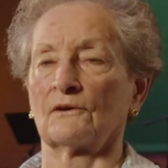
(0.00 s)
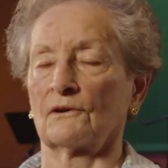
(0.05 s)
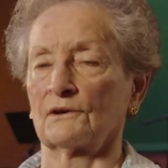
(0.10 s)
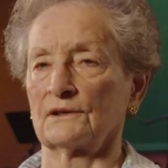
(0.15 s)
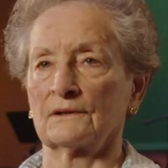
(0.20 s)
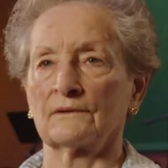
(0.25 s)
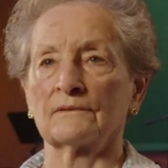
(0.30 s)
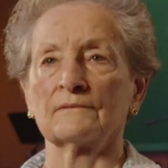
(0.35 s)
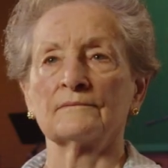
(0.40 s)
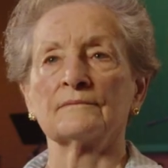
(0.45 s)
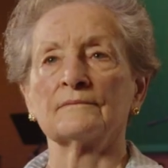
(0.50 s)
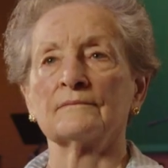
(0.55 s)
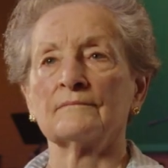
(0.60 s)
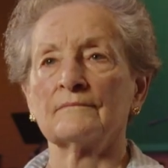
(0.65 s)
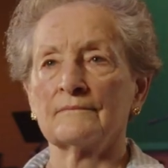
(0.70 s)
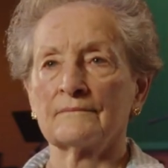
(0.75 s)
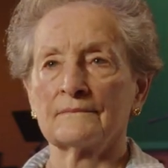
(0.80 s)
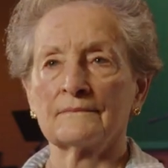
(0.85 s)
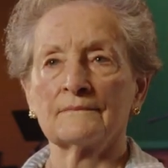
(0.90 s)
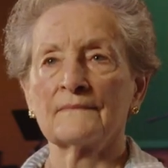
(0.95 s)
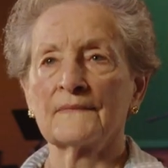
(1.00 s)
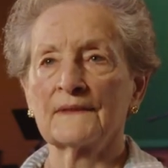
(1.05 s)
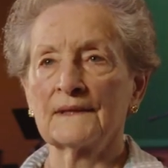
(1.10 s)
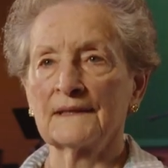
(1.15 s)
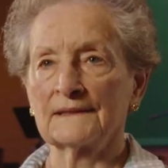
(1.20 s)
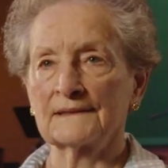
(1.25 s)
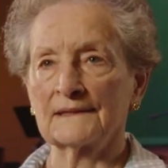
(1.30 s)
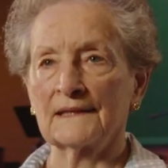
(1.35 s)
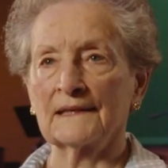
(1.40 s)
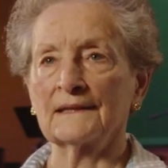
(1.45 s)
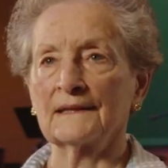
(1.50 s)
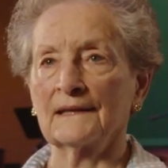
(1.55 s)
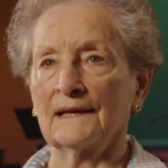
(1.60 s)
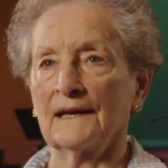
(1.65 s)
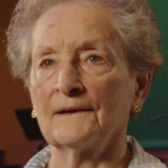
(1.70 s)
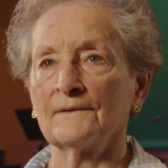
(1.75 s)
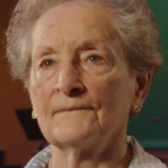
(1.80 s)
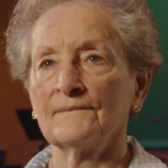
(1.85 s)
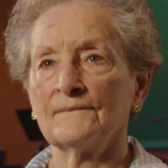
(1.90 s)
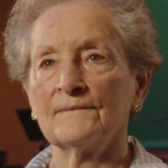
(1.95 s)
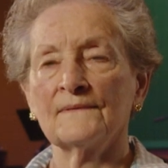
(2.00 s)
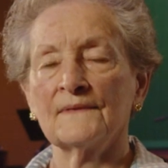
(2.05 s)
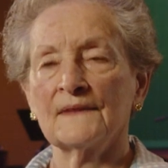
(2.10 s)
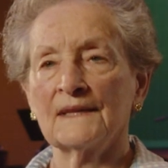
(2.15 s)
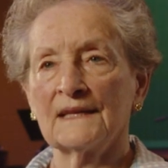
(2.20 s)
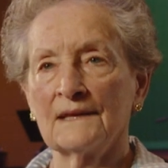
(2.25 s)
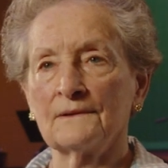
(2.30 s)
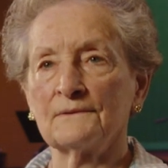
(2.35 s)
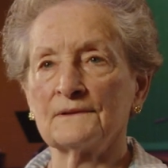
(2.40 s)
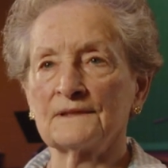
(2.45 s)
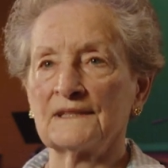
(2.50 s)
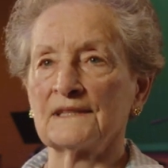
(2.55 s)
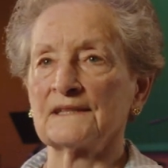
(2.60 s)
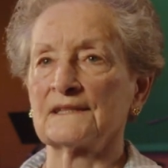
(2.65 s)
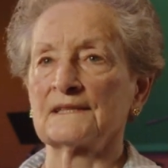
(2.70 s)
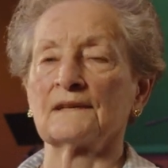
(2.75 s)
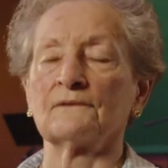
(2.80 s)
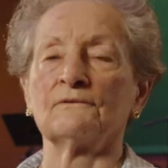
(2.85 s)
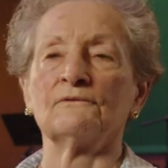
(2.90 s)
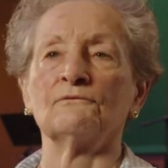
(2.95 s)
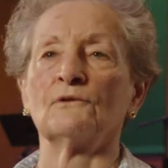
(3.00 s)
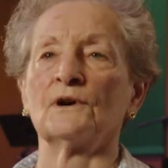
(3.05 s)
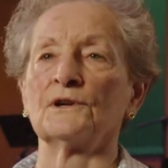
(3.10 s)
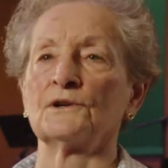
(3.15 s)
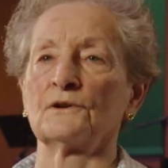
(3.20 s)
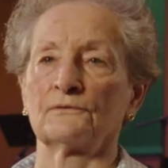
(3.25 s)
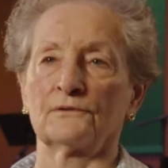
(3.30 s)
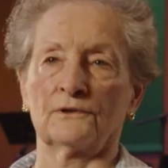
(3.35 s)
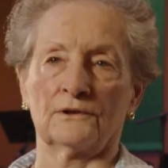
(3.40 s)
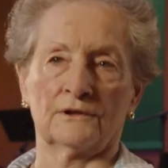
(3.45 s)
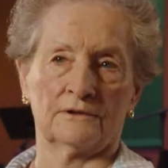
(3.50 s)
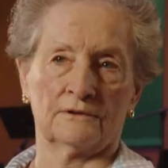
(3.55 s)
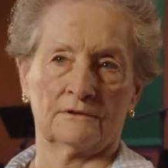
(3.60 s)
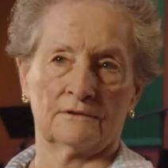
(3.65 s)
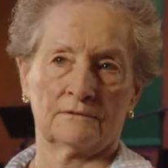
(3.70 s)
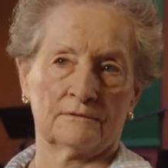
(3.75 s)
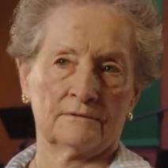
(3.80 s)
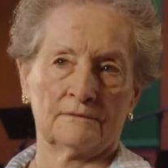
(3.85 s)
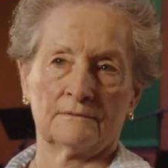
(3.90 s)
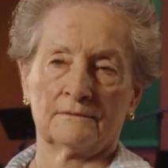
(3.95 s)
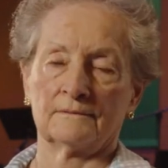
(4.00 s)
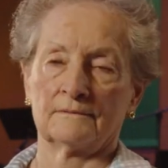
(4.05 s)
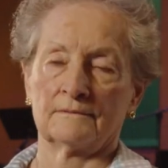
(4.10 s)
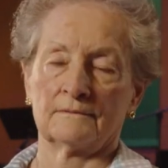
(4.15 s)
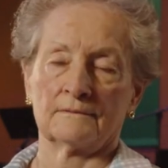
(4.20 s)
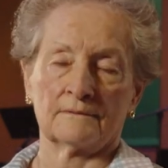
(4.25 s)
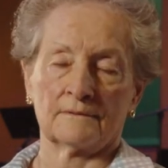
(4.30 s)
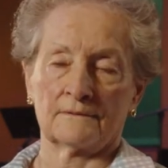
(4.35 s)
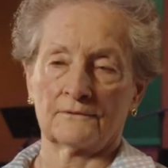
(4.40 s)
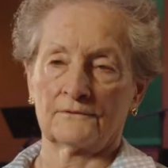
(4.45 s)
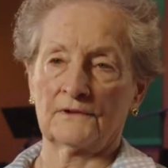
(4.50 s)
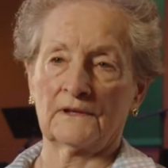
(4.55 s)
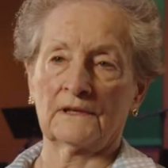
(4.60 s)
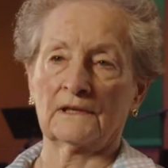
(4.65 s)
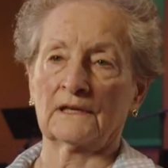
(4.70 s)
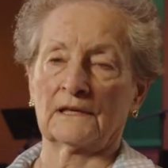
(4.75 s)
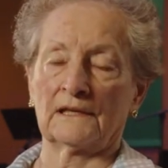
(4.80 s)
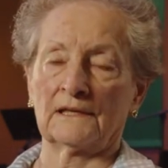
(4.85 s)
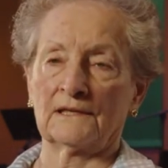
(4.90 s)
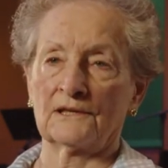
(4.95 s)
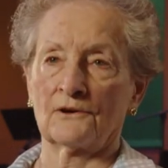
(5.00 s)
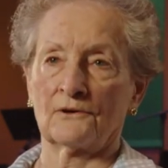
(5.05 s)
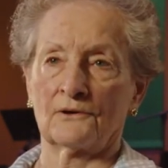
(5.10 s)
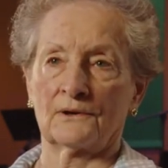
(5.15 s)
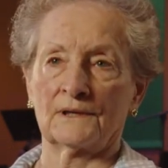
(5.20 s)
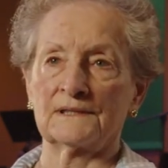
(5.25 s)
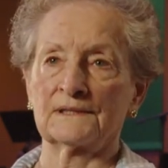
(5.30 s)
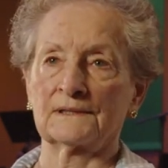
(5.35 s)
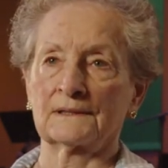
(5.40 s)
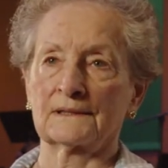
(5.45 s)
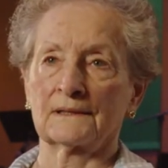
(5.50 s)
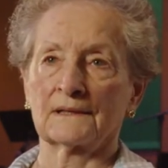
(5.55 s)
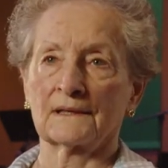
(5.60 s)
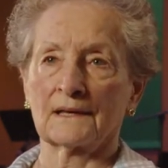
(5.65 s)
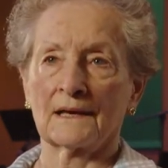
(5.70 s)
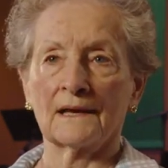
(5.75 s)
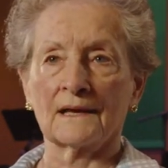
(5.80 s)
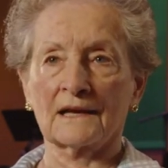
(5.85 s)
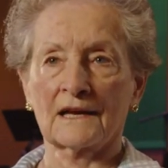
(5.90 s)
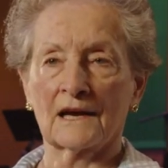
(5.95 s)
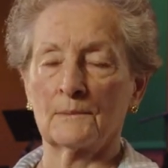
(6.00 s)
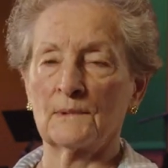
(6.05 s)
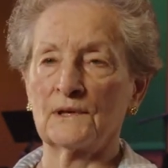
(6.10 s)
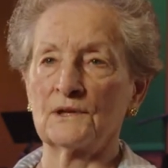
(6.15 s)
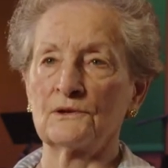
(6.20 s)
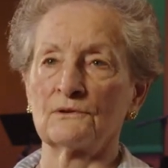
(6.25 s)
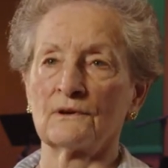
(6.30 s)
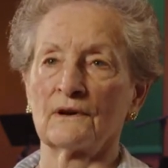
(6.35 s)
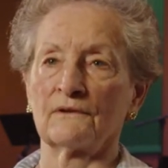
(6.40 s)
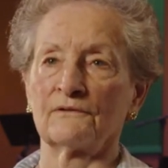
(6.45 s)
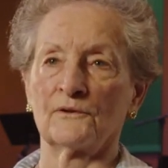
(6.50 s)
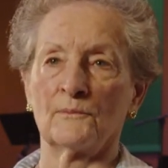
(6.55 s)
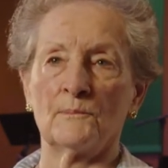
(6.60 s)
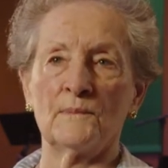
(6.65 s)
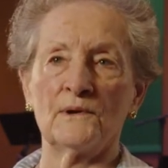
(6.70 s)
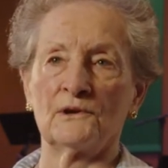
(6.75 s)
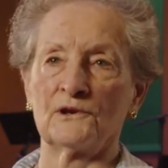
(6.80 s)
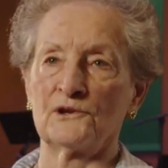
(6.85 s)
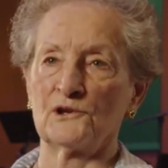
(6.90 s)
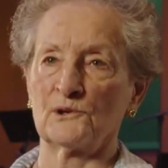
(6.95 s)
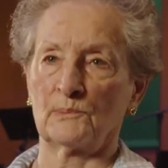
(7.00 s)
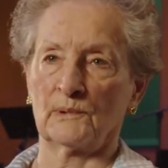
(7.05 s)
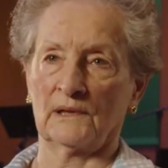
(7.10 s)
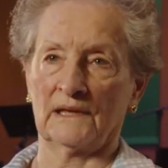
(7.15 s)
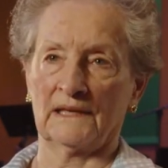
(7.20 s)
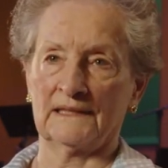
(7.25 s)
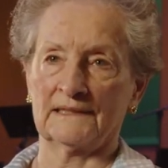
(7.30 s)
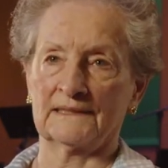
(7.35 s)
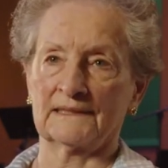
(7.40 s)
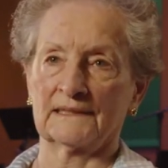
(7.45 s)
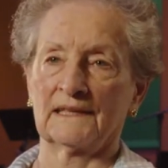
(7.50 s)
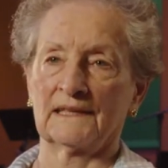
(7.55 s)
or things like that. It was just a wonderful feeling to always come into a familiar place